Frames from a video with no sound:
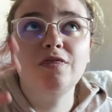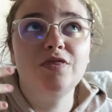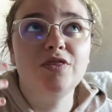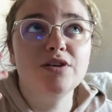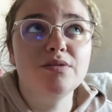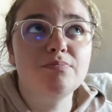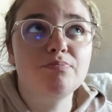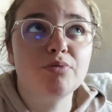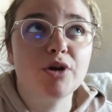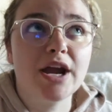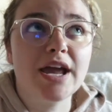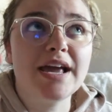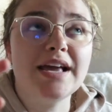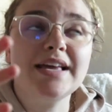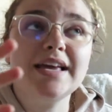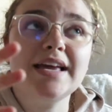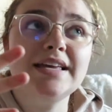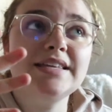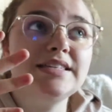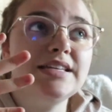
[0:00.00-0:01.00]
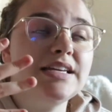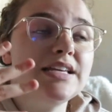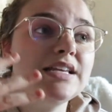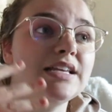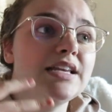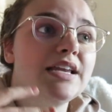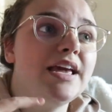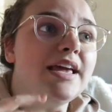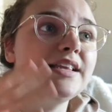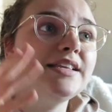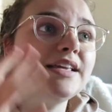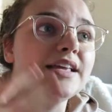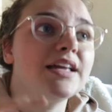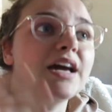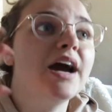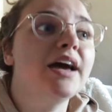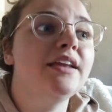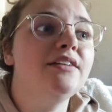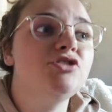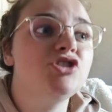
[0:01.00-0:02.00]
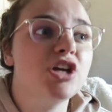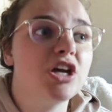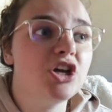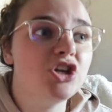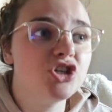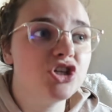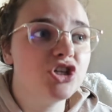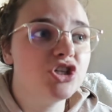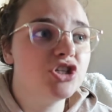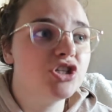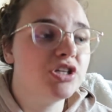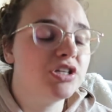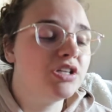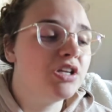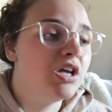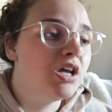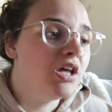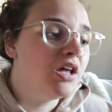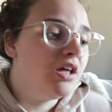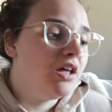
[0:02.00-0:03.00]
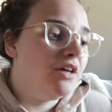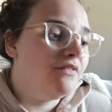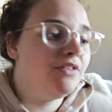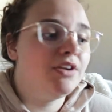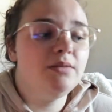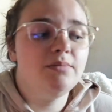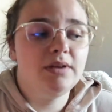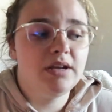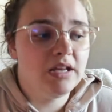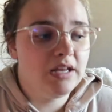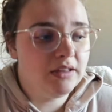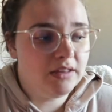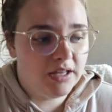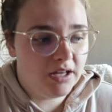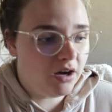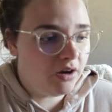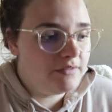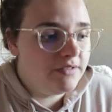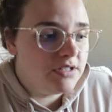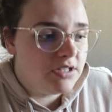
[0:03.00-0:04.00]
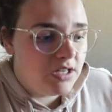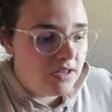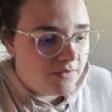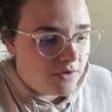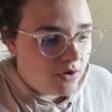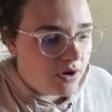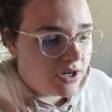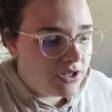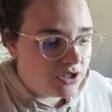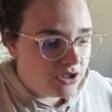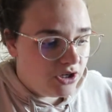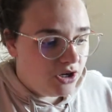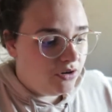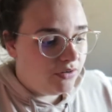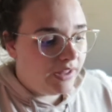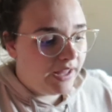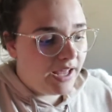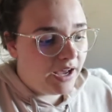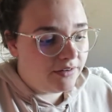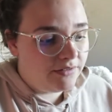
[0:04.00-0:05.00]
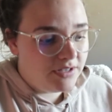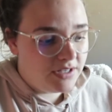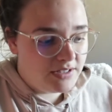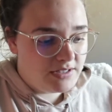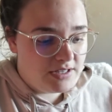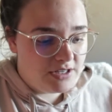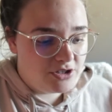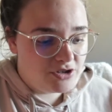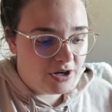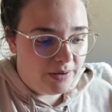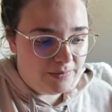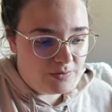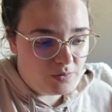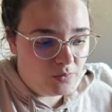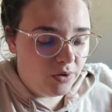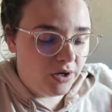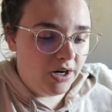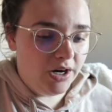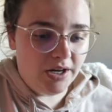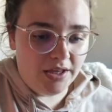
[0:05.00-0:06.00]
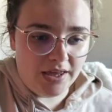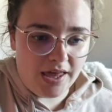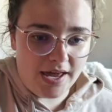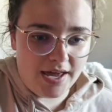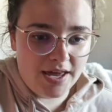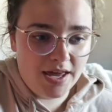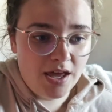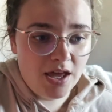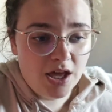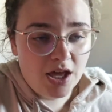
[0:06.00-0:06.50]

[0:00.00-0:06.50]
the break isn't, it kind of changes. And if anybody, like obviously if you guys know like how Disney trips work, like